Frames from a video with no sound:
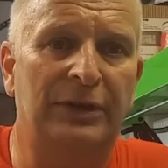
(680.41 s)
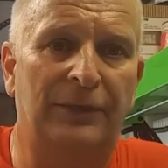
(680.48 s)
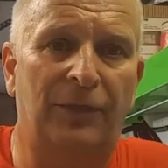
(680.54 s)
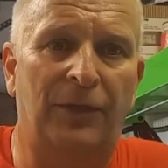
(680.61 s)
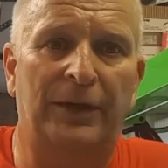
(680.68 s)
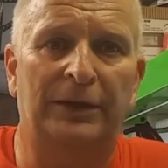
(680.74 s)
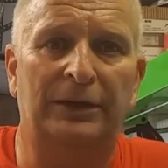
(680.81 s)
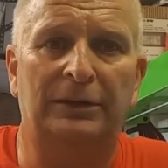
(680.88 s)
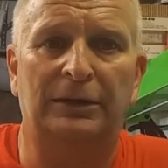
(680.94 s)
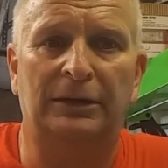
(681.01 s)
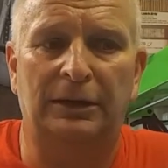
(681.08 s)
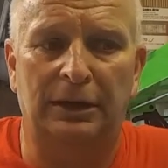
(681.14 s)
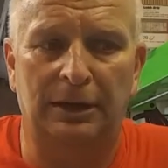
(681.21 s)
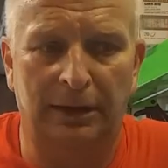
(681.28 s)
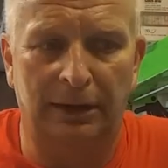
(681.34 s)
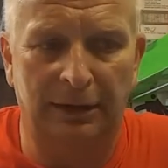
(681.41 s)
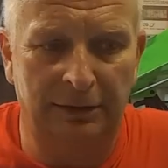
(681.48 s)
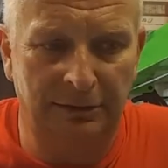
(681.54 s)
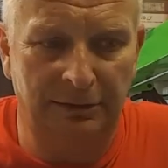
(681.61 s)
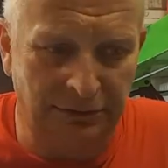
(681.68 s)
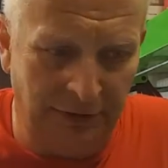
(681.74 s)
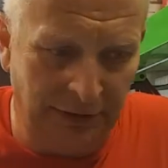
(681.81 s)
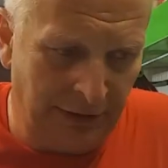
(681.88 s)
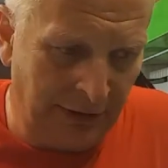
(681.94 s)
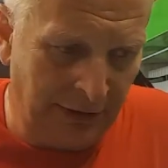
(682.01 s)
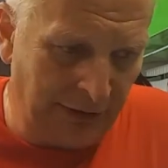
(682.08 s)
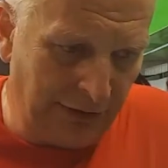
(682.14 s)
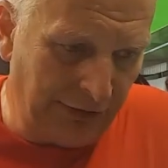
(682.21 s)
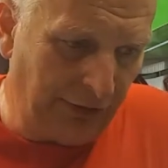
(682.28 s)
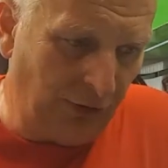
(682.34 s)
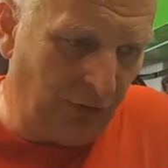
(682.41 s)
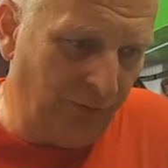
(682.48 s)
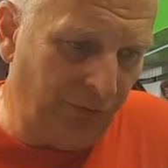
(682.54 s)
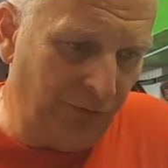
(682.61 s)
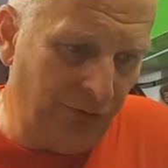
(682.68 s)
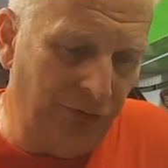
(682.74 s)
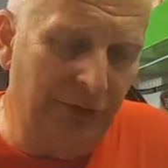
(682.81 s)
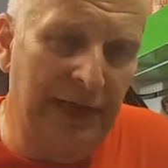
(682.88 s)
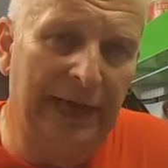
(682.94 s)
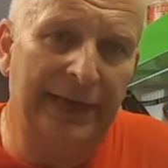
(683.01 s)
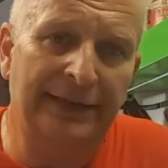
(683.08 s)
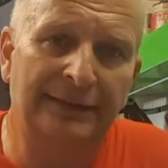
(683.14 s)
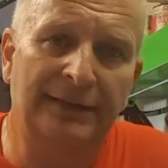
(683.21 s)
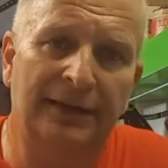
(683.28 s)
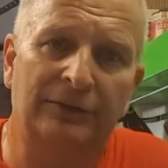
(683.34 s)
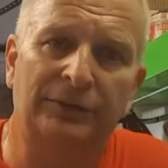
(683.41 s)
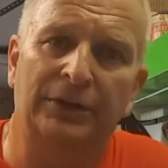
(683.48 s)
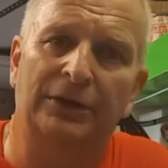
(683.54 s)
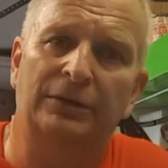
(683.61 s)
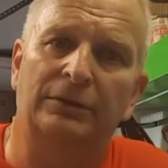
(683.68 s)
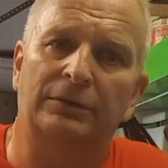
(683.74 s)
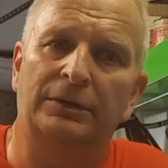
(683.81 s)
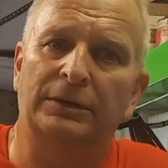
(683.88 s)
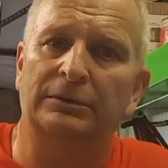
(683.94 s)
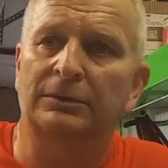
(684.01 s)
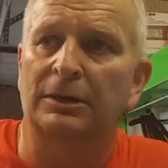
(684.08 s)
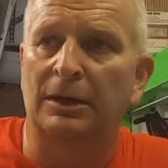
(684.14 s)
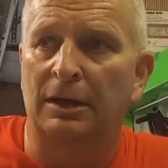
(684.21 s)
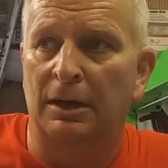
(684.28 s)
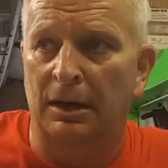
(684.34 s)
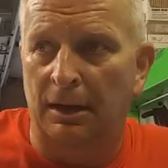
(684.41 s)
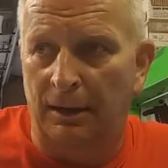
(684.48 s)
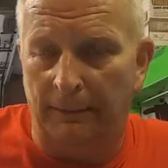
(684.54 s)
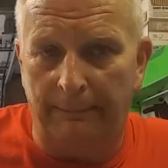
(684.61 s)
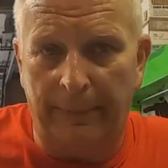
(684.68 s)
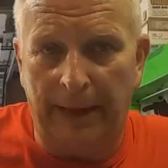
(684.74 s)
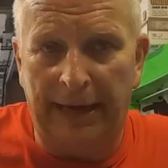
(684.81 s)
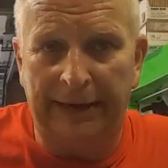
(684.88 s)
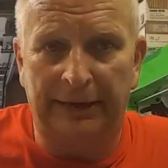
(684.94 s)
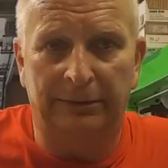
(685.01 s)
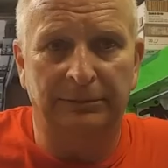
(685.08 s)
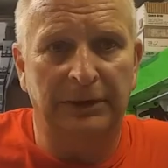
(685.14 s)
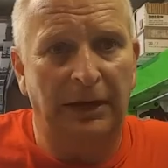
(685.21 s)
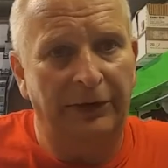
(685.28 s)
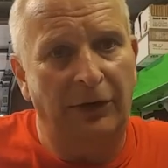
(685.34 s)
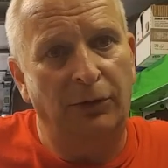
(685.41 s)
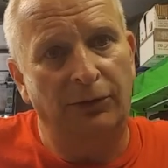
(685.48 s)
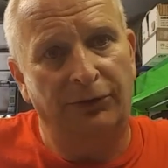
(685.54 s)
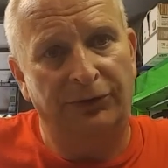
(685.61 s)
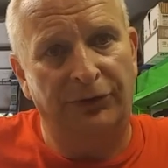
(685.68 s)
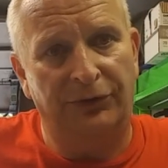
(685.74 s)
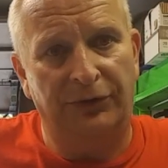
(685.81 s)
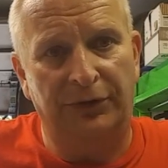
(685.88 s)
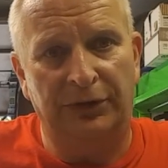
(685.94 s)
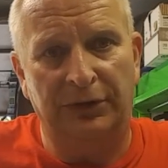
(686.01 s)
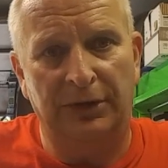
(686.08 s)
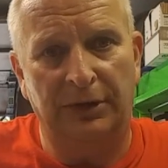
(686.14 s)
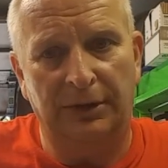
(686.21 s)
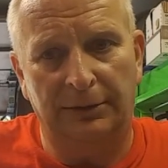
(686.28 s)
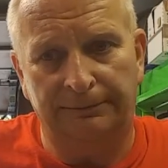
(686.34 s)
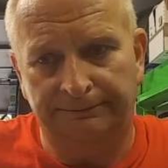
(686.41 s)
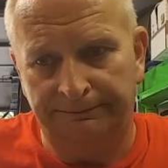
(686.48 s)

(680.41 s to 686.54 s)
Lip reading: I think, you know, for you guys out there that buy them, I noticed the